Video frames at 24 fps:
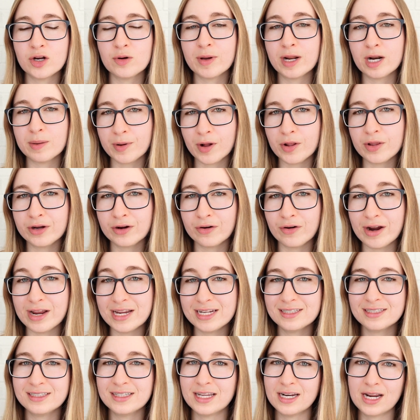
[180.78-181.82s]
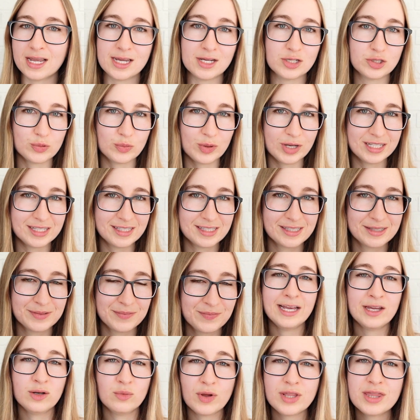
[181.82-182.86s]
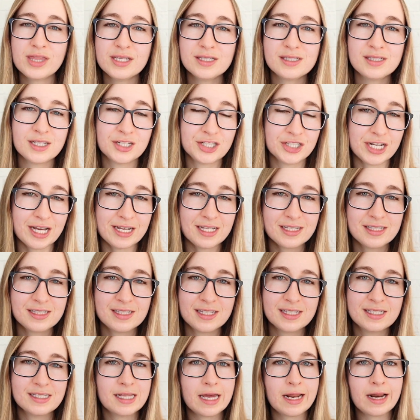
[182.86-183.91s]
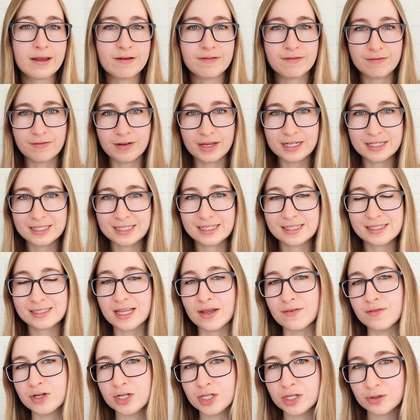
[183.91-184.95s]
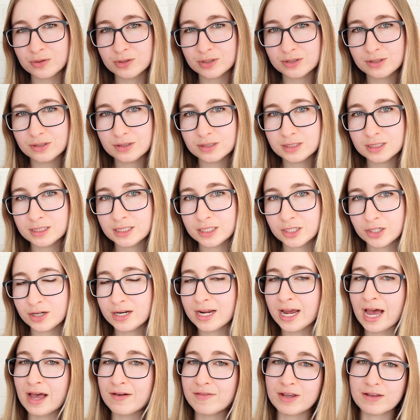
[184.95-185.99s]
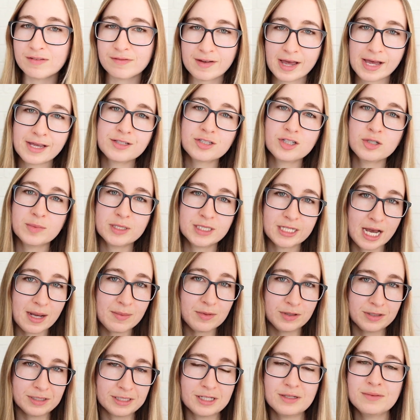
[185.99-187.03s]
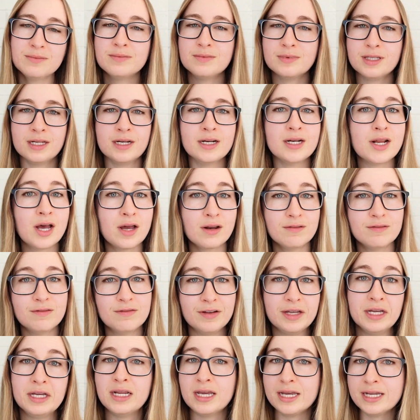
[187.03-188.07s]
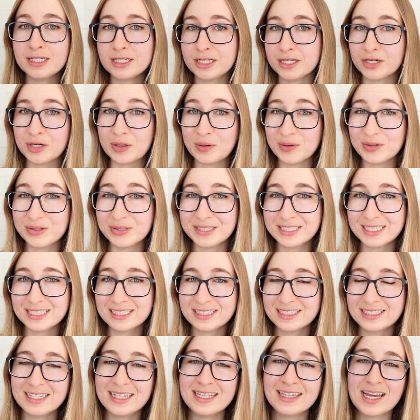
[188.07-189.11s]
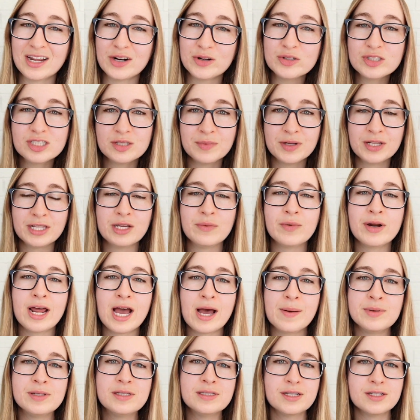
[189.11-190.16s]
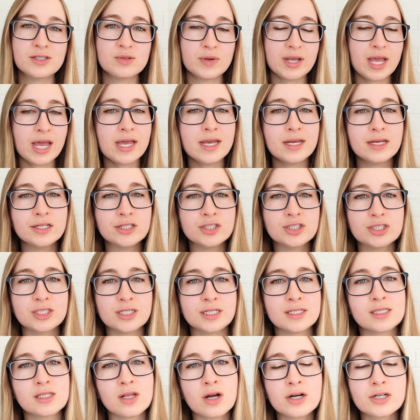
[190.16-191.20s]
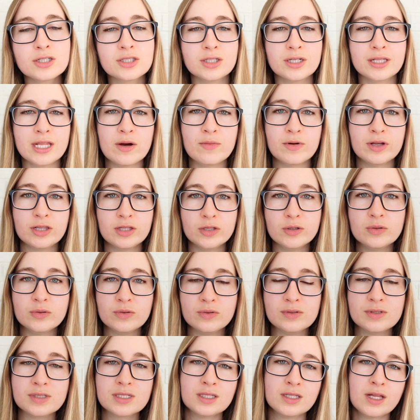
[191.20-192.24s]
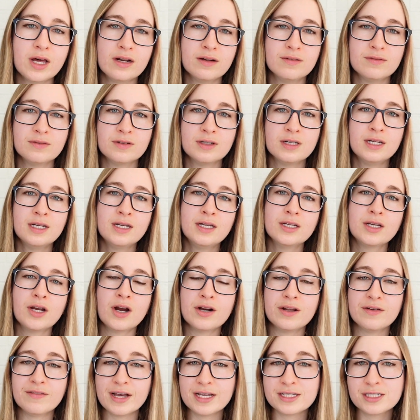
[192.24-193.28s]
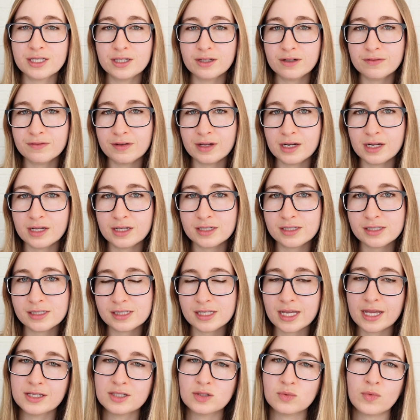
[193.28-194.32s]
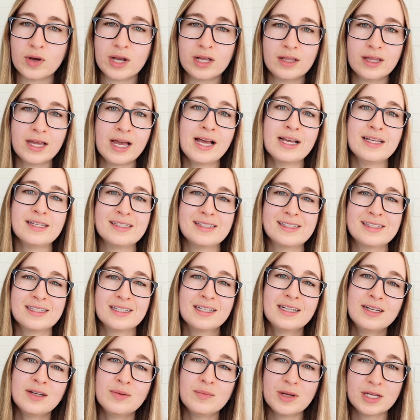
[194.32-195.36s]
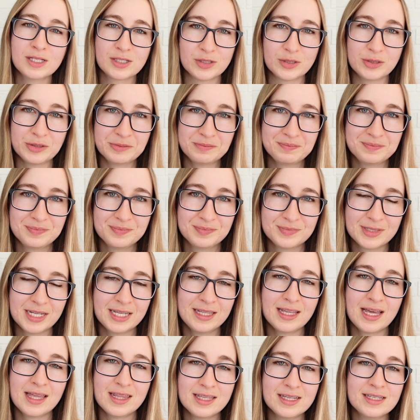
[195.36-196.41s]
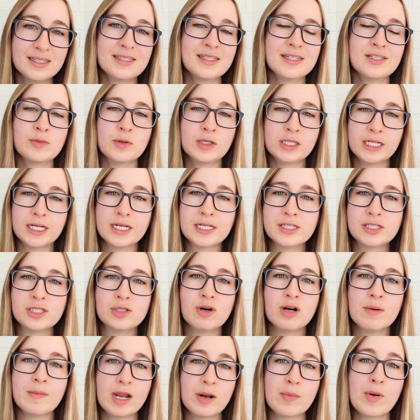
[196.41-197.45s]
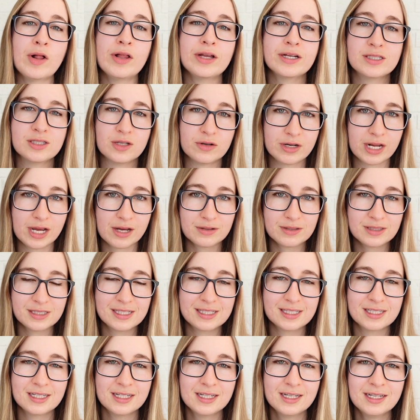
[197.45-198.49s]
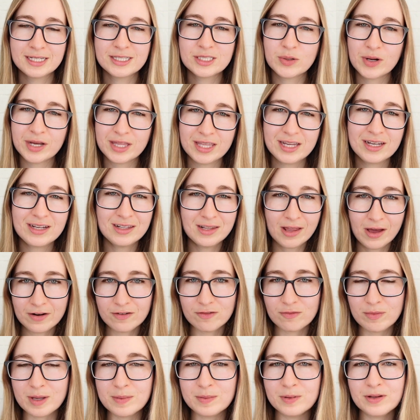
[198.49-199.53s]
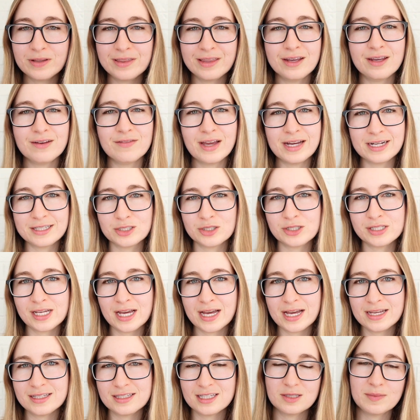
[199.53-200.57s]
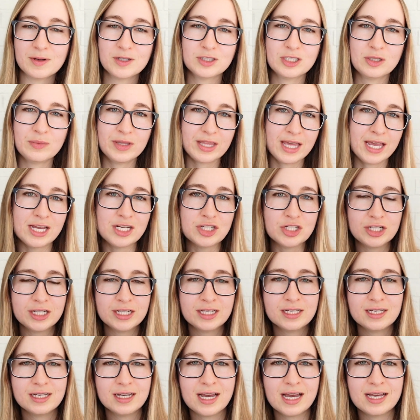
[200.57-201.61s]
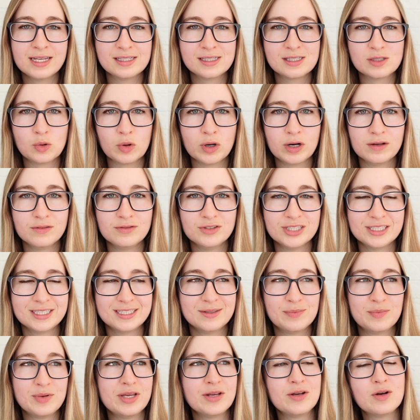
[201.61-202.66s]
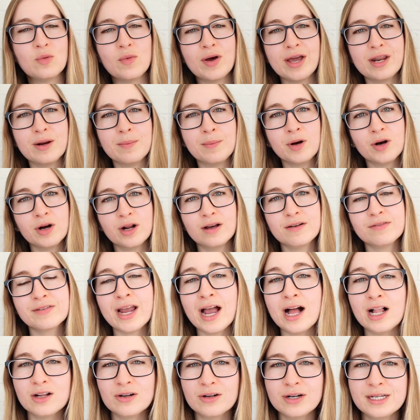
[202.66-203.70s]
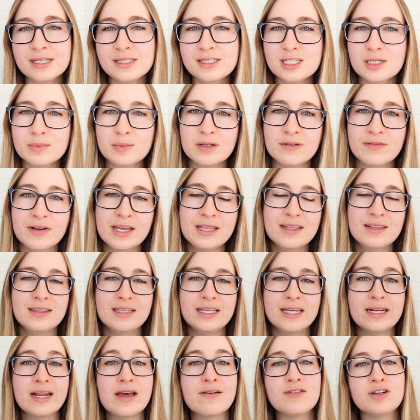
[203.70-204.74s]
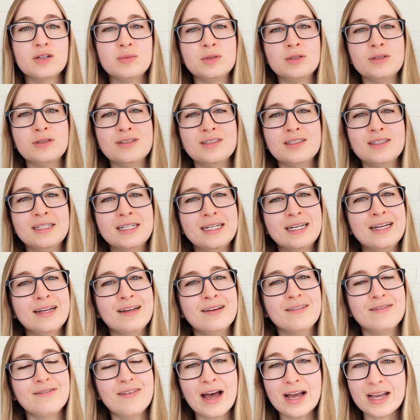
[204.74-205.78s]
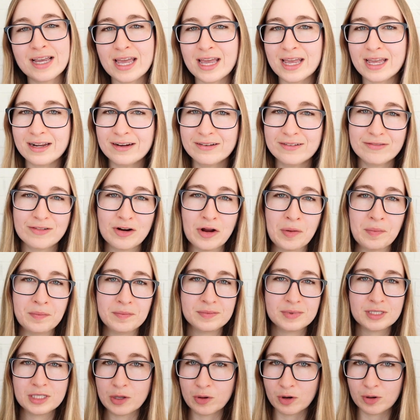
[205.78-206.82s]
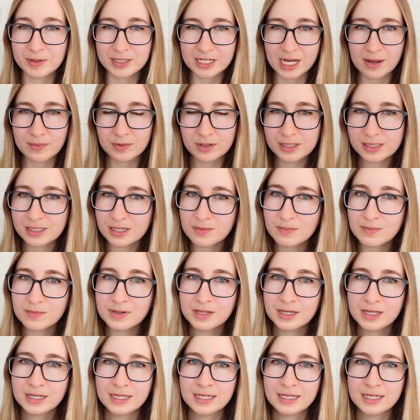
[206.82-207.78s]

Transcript: your metabolic rate than age was. And what this suggests is that a fit 70-year-old could have a faster metabolism than an unfit 18-year-old. And that ultimately what happens as we age is largely that we lose a lot of cardiovascular fitness as well as muscle. And that this is what leads to our metabolic slowdowns. So I think a lot of people think of exercise, especially with aging, as sort of just being a way to burn off calories to prevent the inevitable fat gain from slower metabolism,